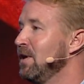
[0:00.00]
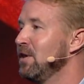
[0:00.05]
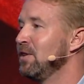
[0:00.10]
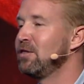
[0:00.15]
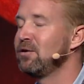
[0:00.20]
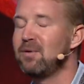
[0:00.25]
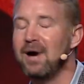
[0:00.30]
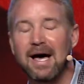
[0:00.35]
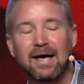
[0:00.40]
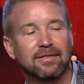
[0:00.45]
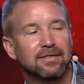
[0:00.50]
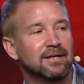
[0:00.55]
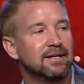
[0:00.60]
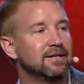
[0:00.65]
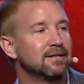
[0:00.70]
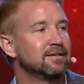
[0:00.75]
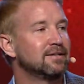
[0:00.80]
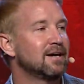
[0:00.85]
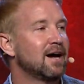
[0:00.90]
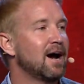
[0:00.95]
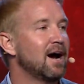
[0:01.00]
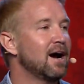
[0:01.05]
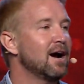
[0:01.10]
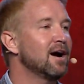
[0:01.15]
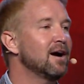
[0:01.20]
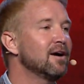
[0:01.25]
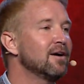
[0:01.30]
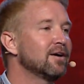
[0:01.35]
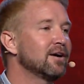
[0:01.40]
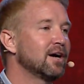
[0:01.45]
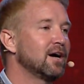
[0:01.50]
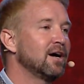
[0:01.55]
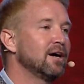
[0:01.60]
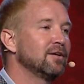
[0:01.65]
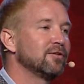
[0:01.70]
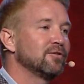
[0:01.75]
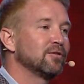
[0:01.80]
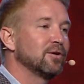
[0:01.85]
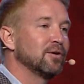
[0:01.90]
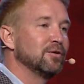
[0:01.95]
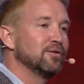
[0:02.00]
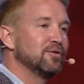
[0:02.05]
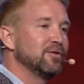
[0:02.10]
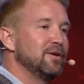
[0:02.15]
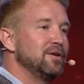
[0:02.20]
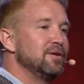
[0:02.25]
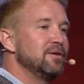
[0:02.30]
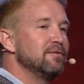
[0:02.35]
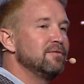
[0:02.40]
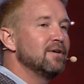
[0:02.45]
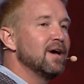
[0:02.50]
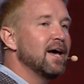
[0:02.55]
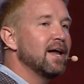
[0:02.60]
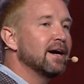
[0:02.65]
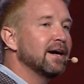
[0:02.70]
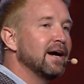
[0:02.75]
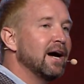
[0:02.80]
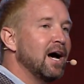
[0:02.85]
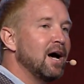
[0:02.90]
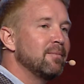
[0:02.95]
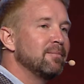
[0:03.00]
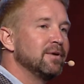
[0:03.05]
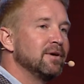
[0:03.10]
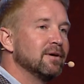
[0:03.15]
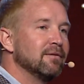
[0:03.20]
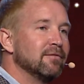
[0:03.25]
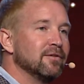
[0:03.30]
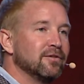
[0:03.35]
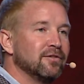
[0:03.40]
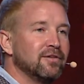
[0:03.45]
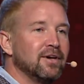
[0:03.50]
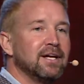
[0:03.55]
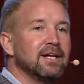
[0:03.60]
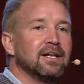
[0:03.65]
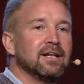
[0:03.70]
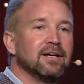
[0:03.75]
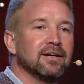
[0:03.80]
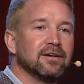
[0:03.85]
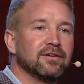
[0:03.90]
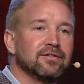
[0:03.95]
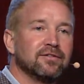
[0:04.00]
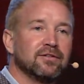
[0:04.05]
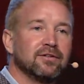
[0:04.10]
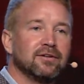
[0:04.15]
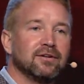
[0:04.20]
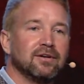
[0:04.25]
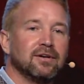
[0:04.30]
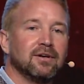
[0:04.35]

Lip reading: Throughout the entire concert, see, you've got a copy of the set list.